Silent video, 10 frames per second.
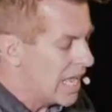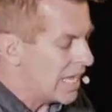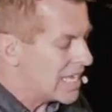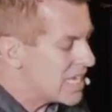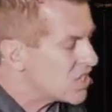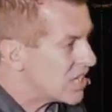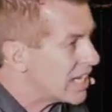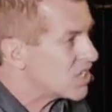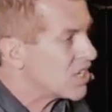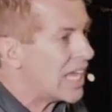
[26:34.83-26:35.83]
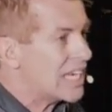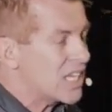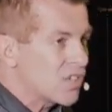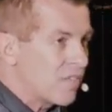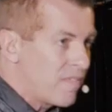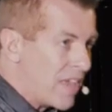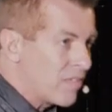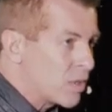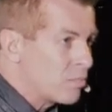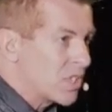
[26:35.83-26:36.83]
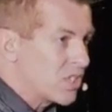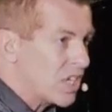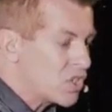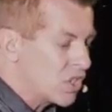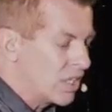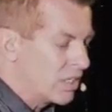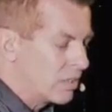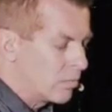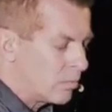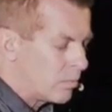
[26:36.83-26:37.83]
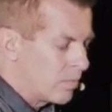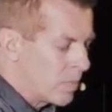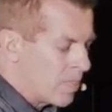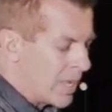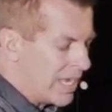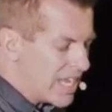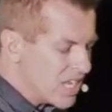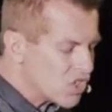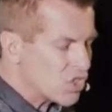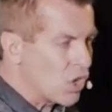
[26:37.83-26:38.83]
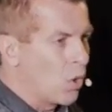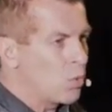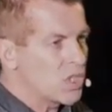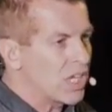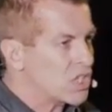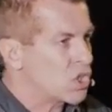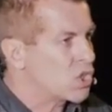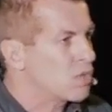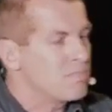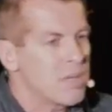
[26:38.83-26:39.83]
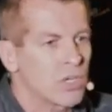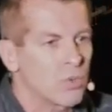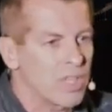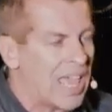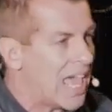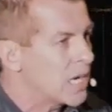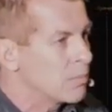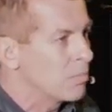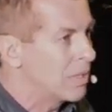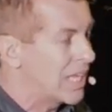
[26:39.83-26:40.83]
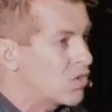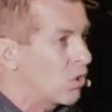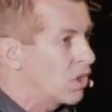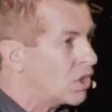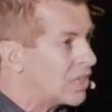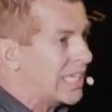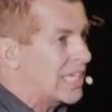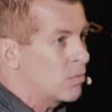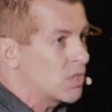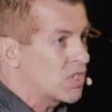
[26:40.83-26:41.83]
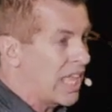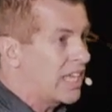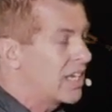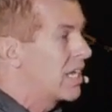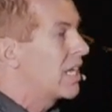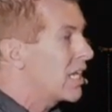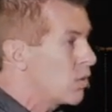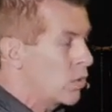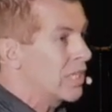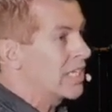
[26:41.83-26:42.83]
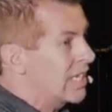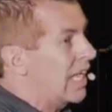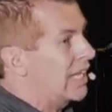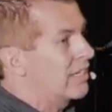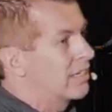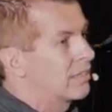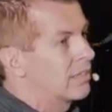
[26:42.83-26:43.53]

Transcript: And he set aside his favored position and his coat was not just smeared with animal blood so it looked like he was dead, he really died.